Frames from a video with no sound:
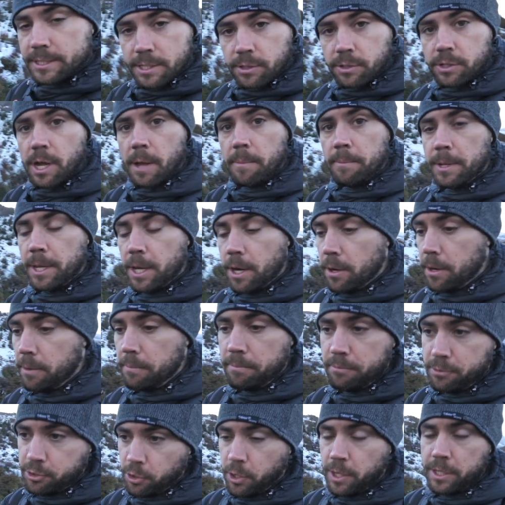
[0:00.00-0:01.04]
still come here
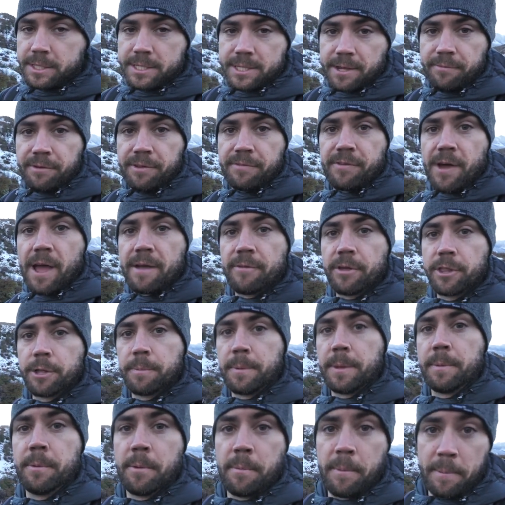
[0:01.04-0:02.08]
and join 75 other
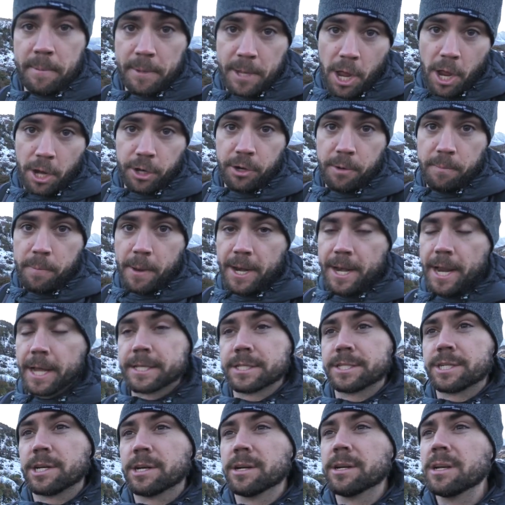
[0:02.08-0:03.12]
people, maybe 100 by
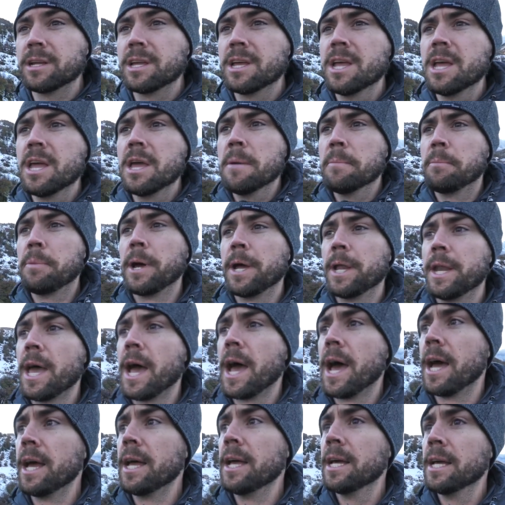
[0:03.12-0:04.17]
next year, but
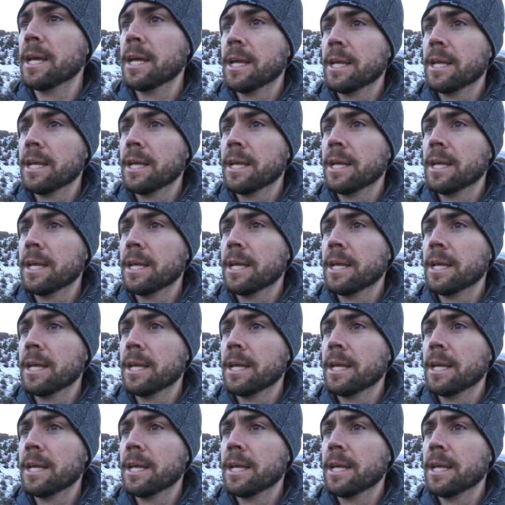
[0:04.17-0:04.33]
uh,